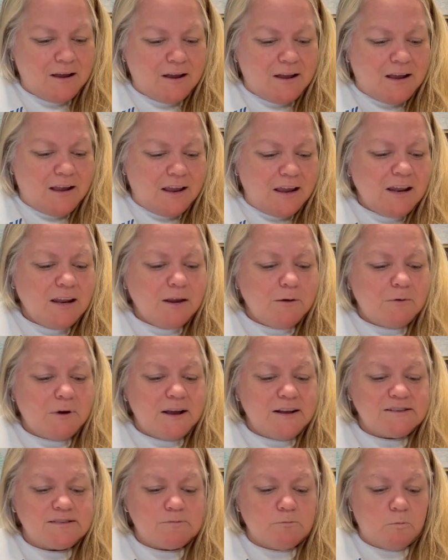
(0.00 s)

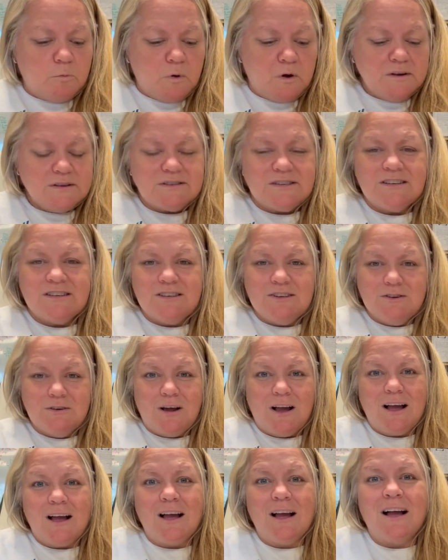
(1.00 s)
anyways,
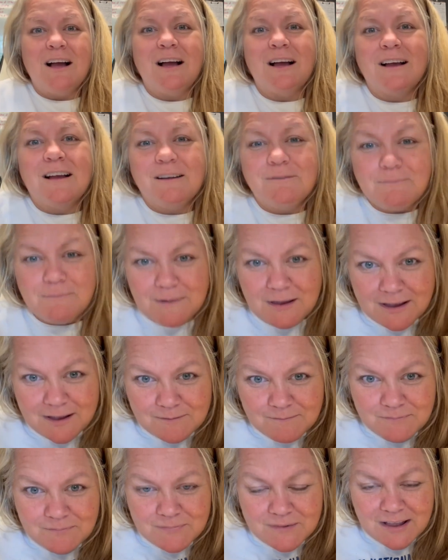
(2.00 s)

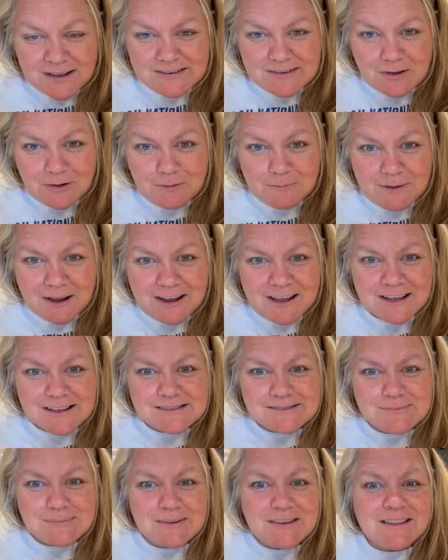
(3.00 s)
man, I told my
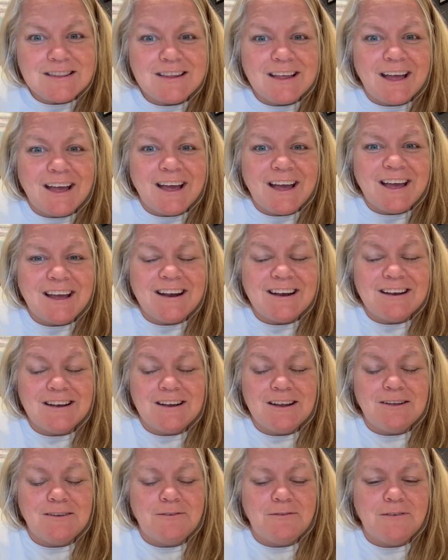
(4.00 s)
husband that
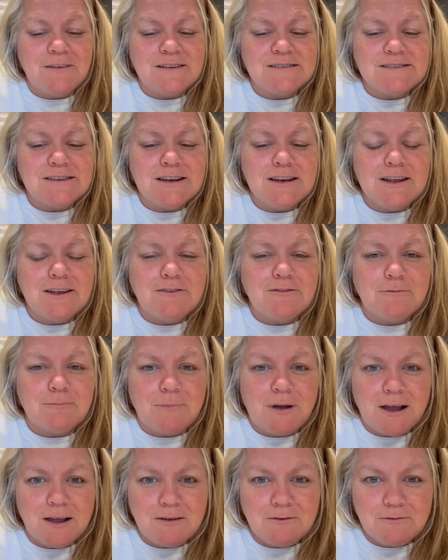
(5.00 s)
if it's any of
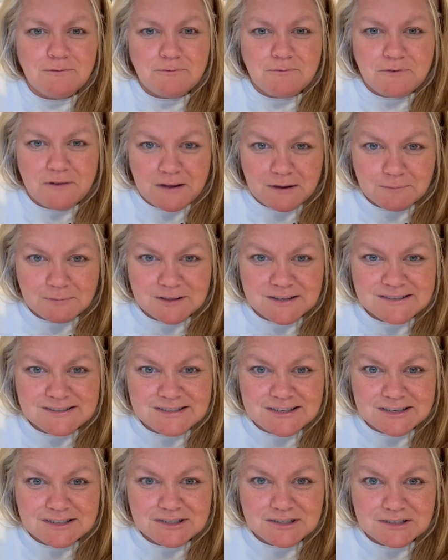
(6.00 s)
my family's
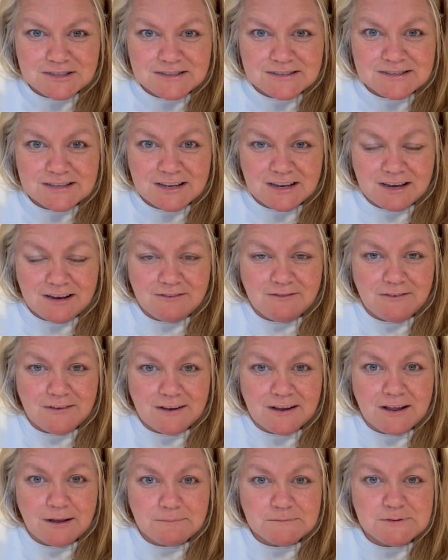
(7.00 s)
dishes and if it
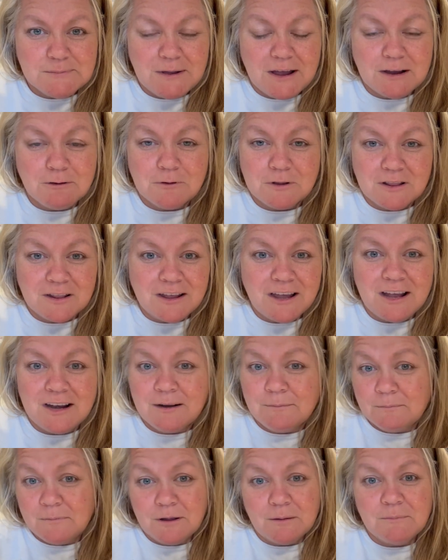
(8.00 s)
comes back with lead,
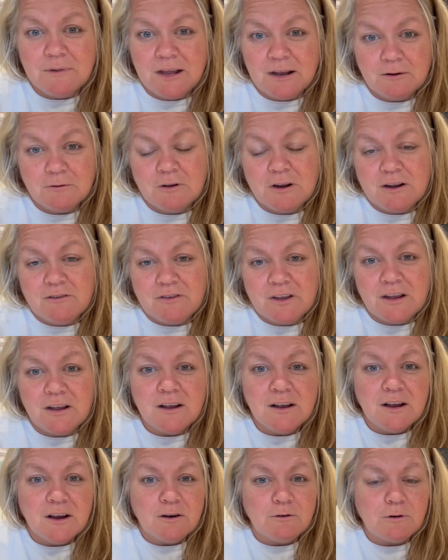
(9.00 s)
I'm getting rid of it,
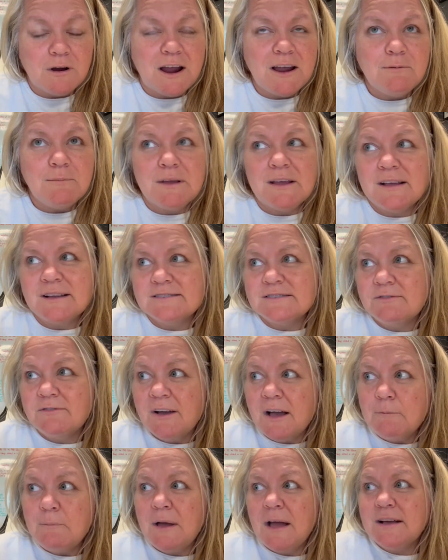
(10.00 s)
right? Because if
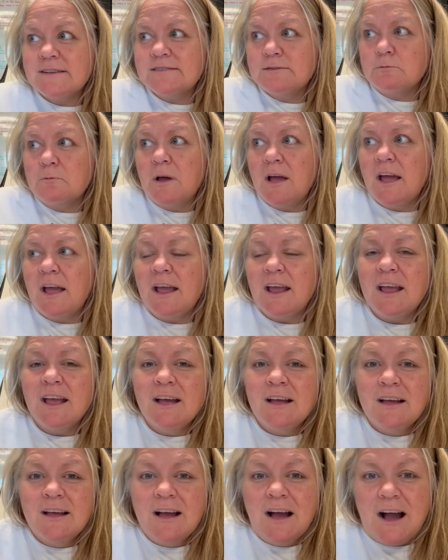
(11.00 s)
I pass away,
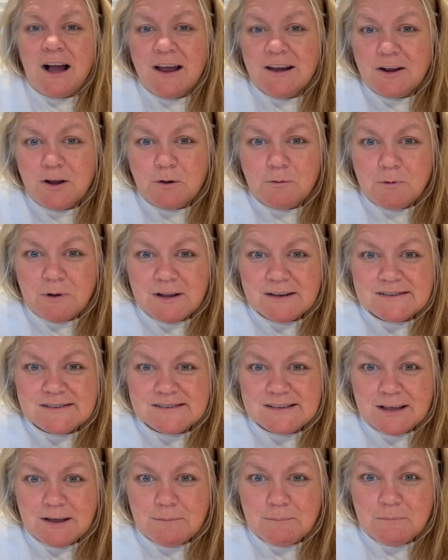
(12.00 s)
I don't want
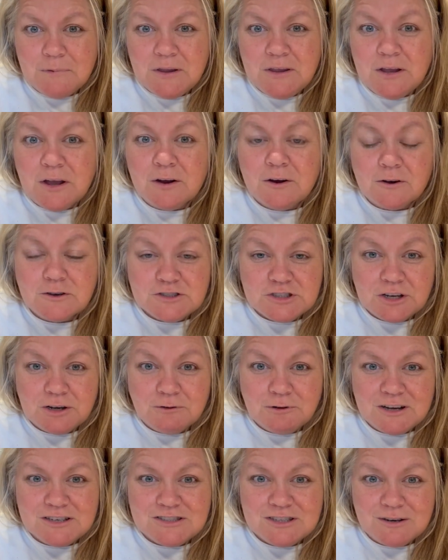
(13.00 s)
some younger
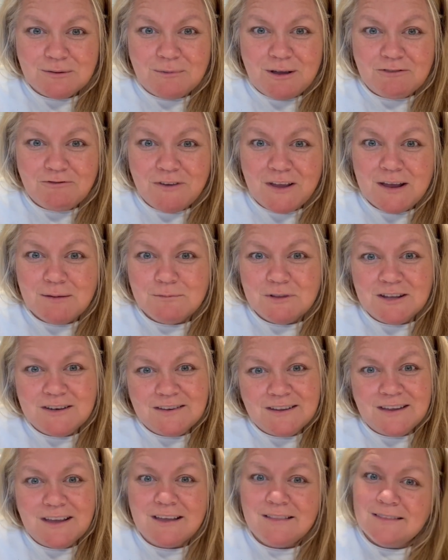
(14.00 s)
generation of my family
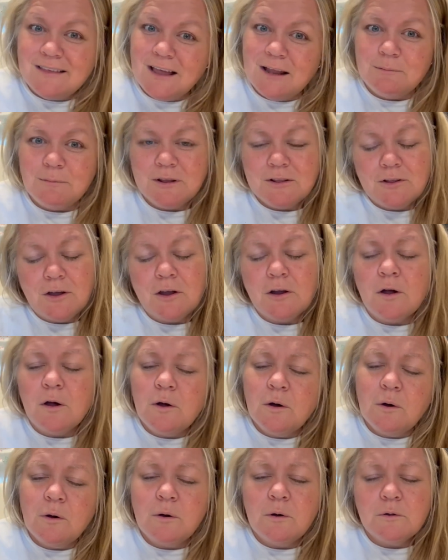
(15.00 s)
to get that and be like,
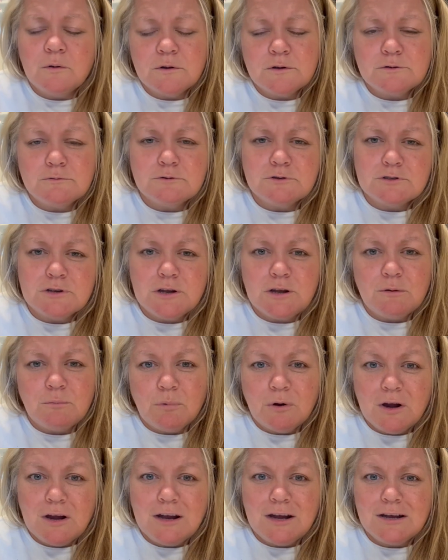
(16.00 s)
oh, this was Aunt
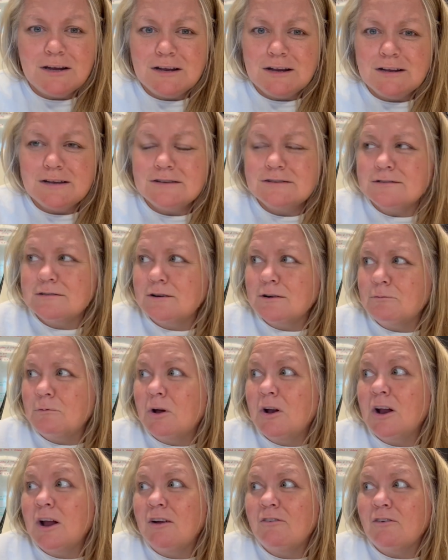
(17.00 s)
Brandy's or
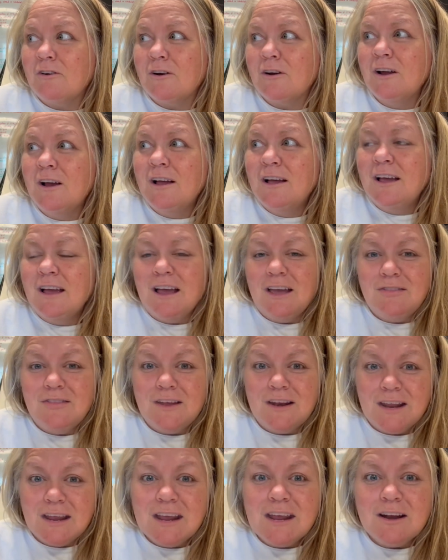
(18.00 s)
whatever, and
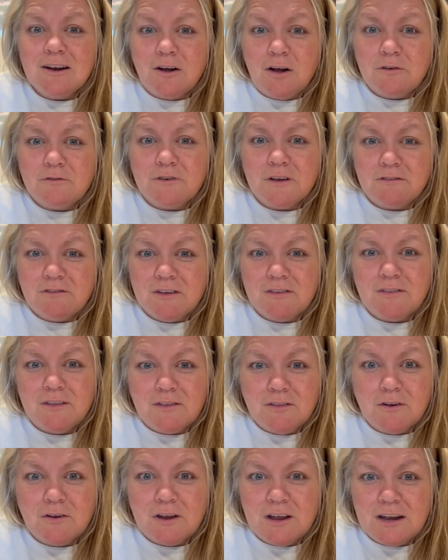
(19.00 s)
then eat off of it, and then
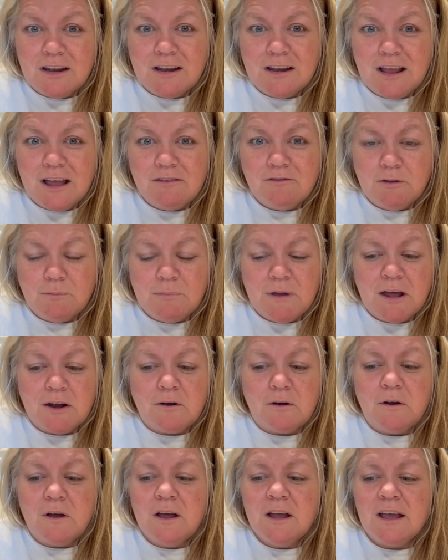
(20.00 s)
they're getting heavy
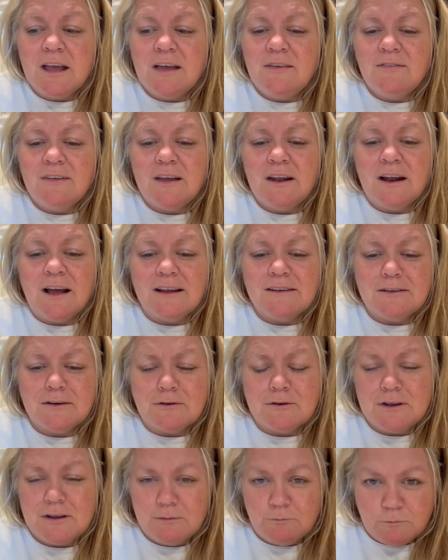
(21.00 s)
metal. And then I
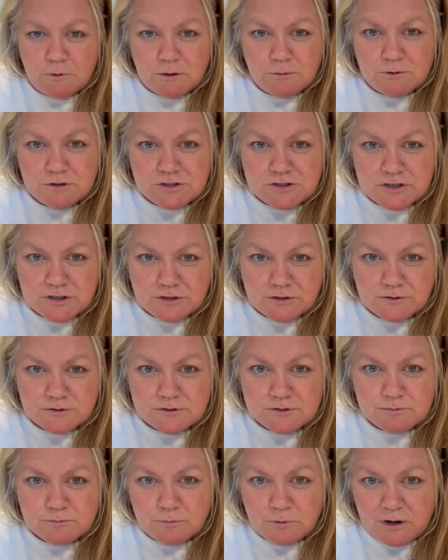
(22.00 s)
told him we would
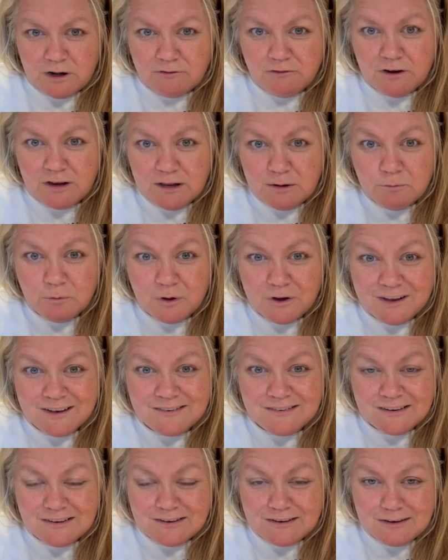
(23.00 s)
choose whatever he wanted
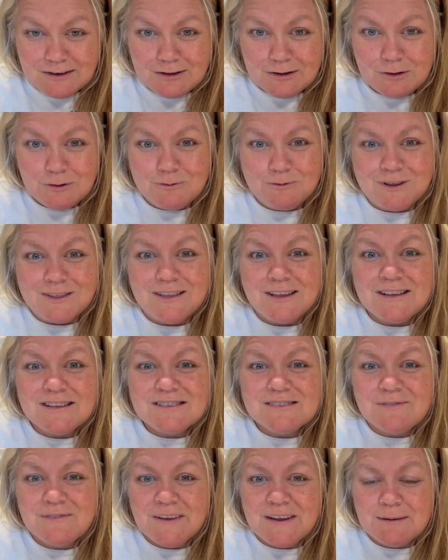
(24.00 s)
to do with
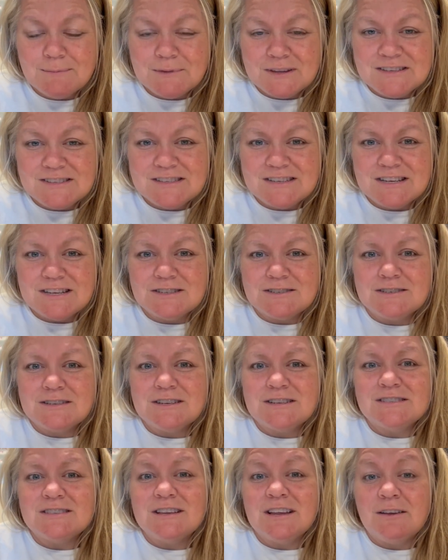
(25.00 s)
his family's
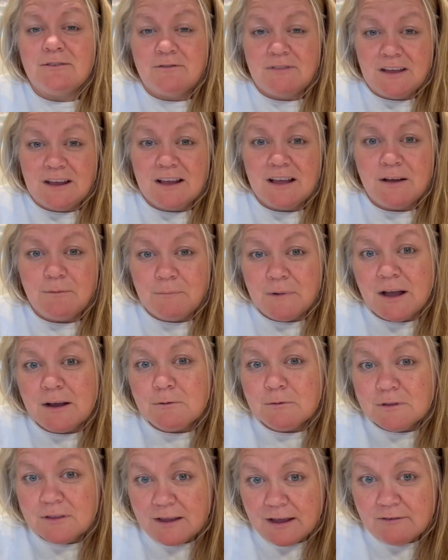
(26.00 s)
dishes if they come back
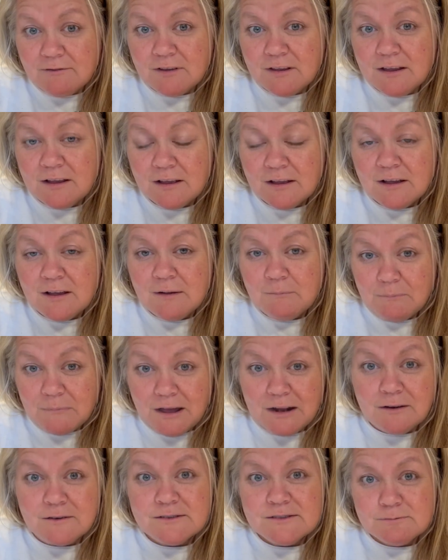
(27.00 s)
with heavy
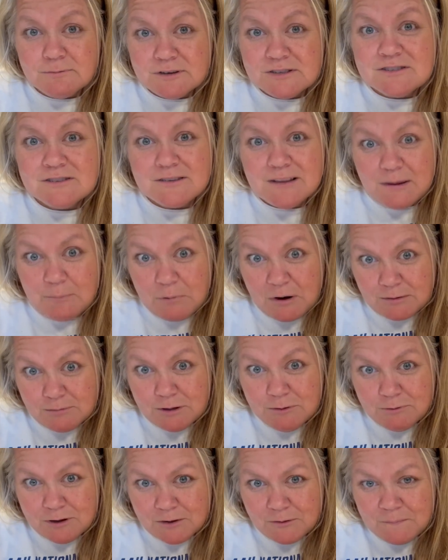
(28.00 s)
metals, which they probably
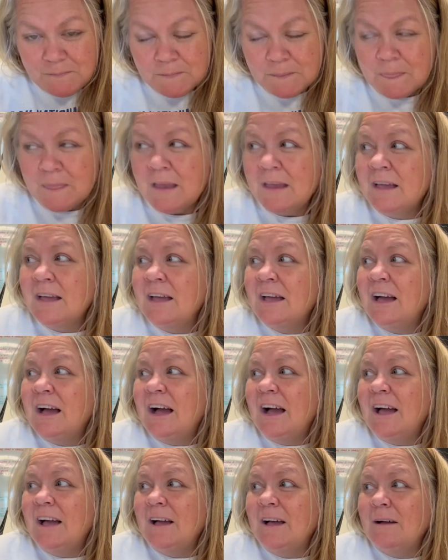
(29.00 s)
will.
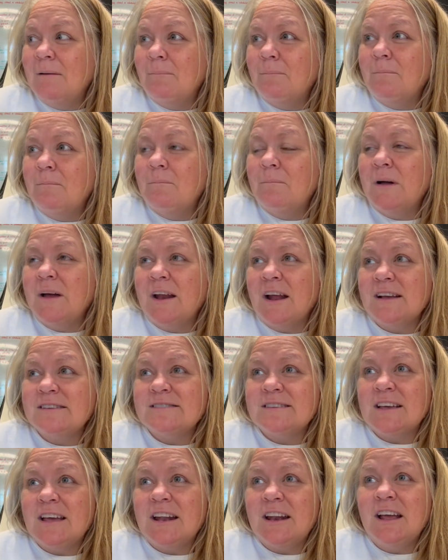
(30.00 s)
But I
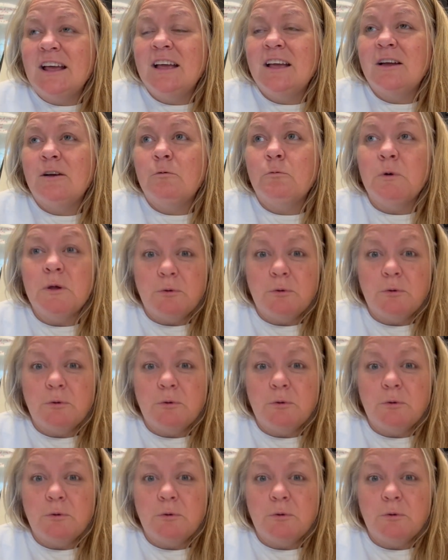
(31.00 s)
said, we